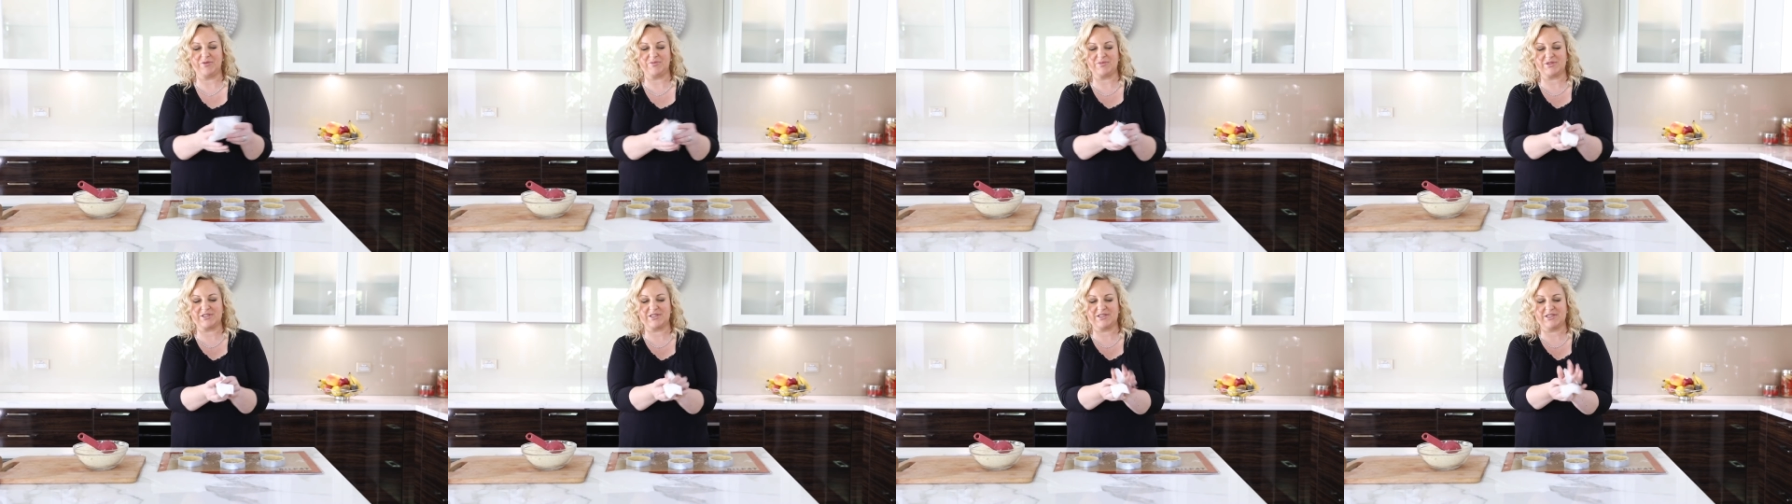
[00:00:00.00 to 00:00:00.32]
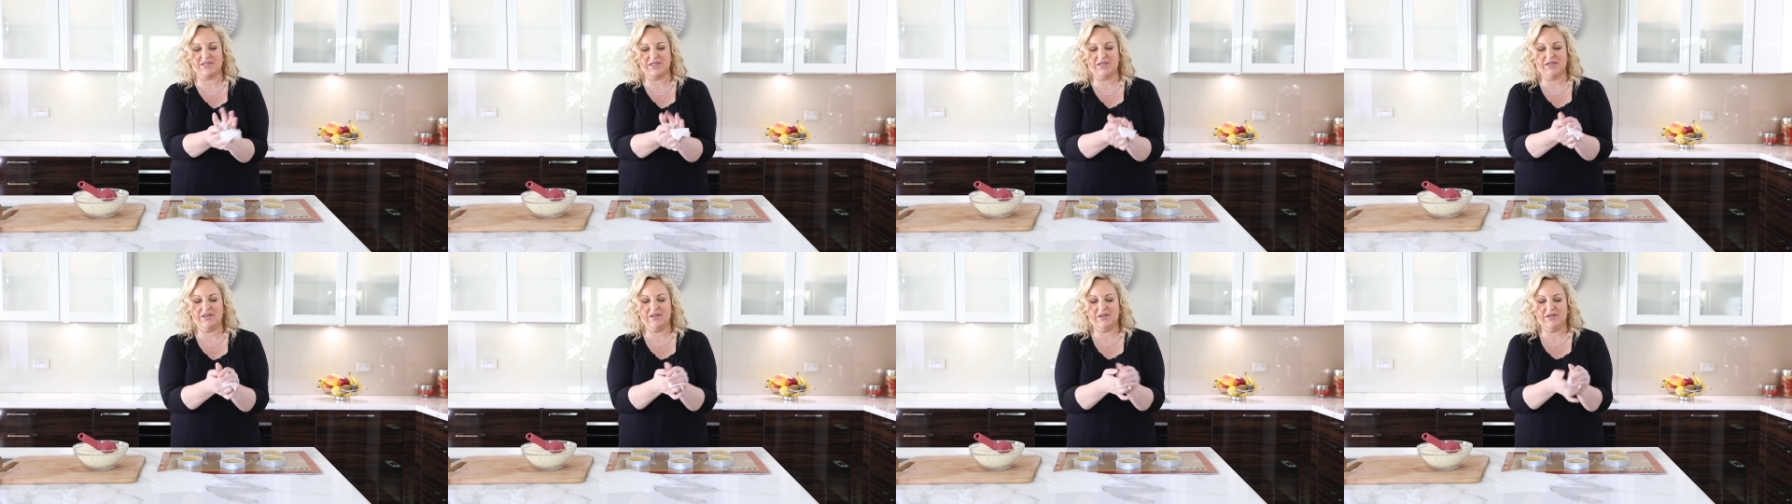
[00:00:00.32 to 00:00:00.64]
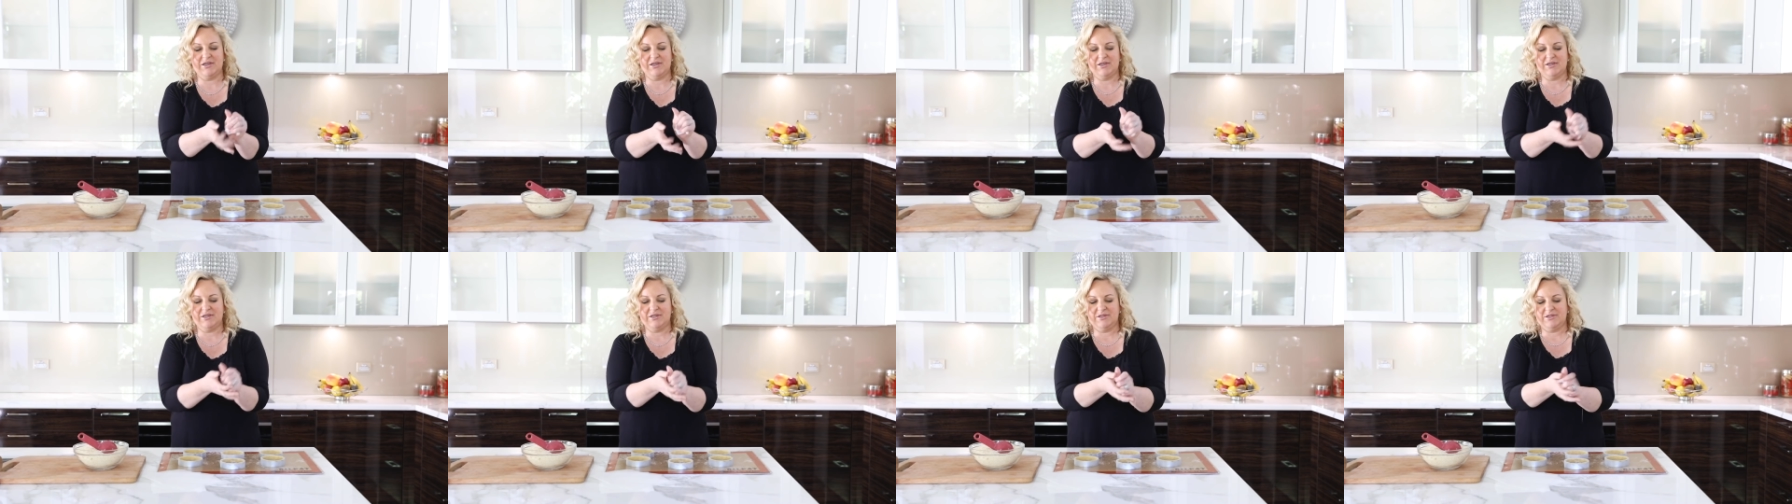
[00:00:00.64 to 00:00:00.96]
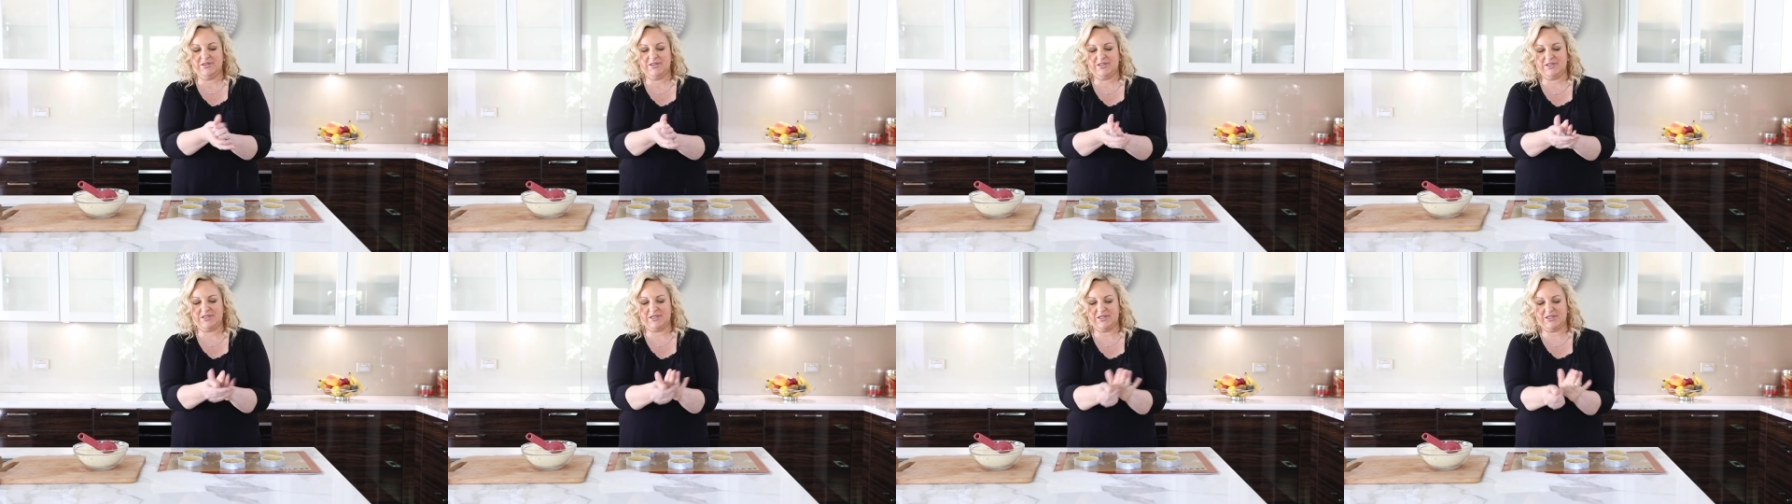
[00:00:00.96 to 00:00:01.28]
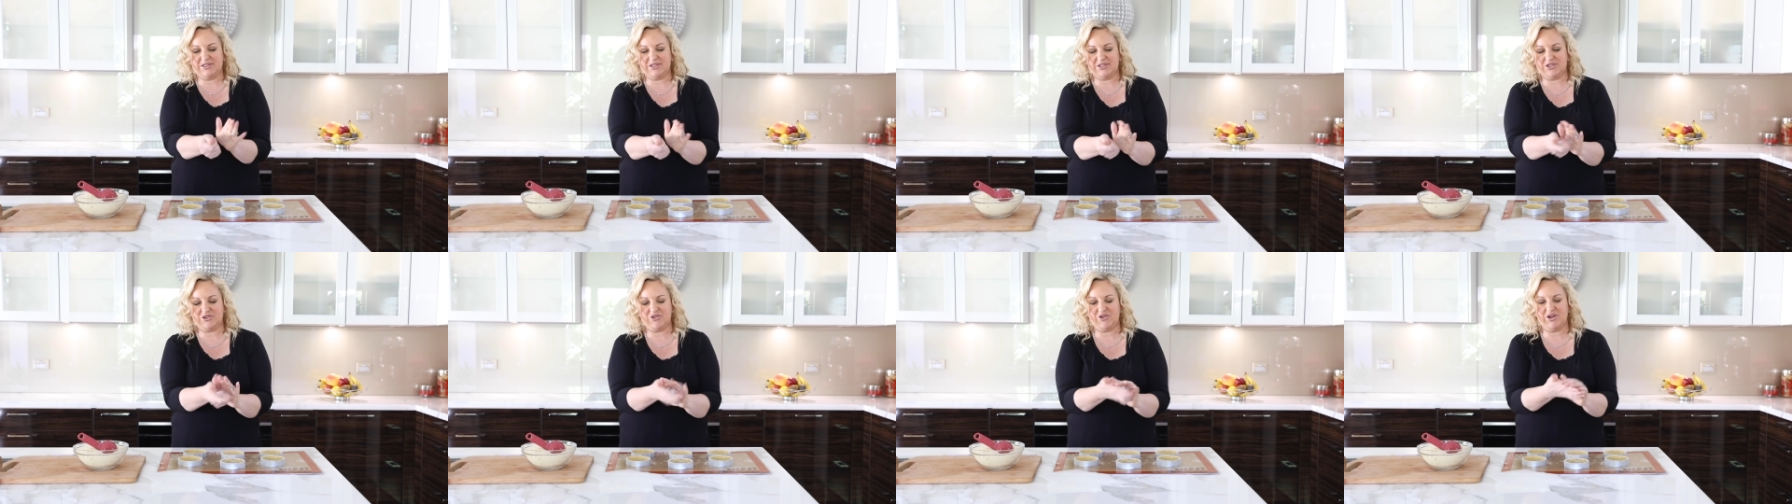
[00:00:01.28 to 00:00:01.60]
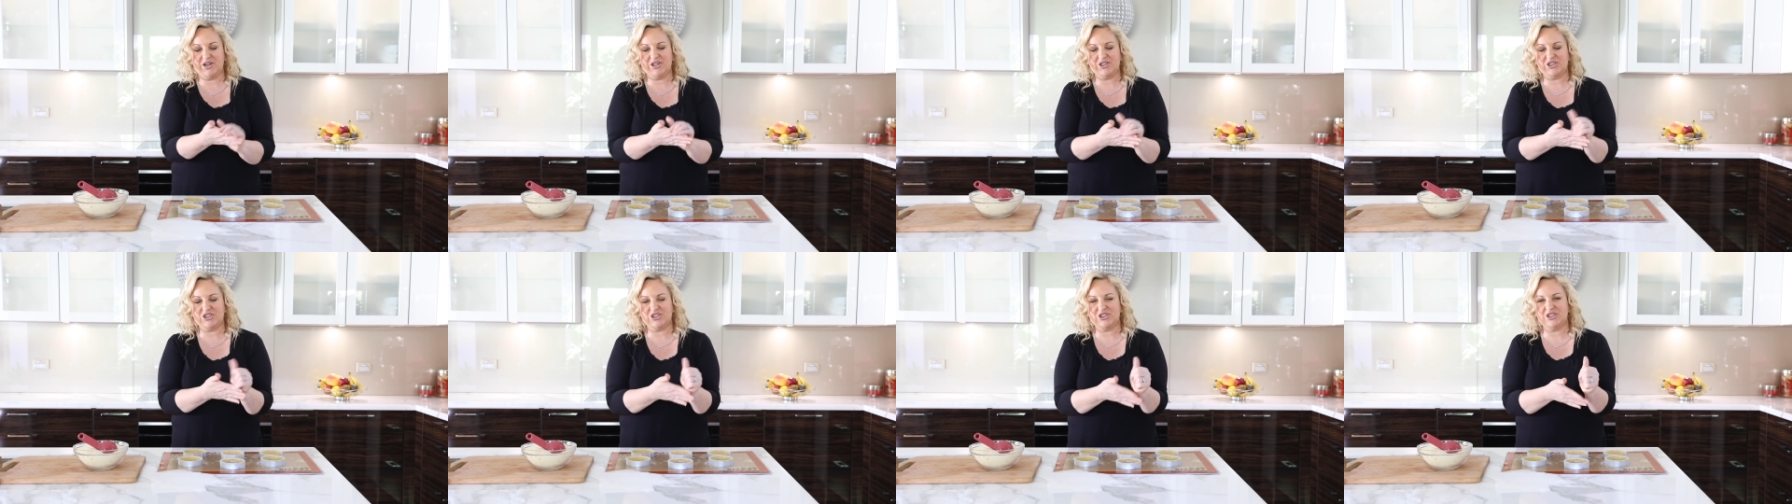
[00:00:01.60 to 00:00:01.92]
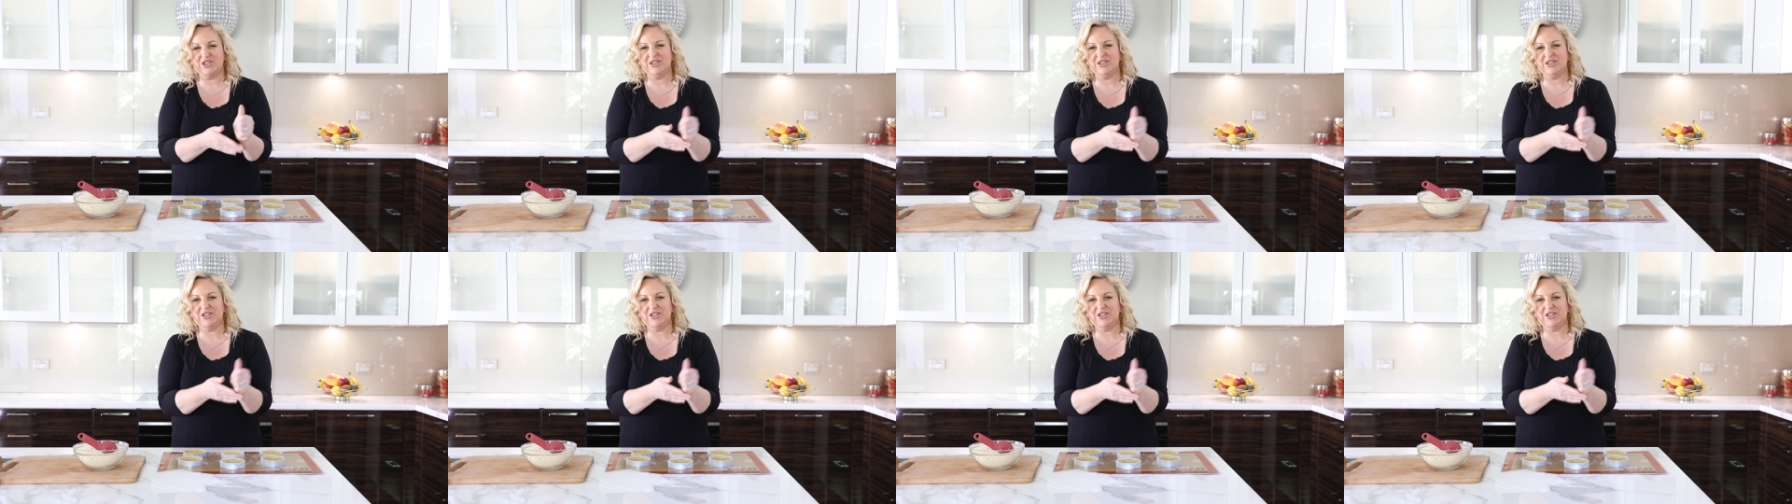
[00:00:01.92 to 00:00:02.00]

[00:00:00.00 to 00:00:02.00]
So scrunch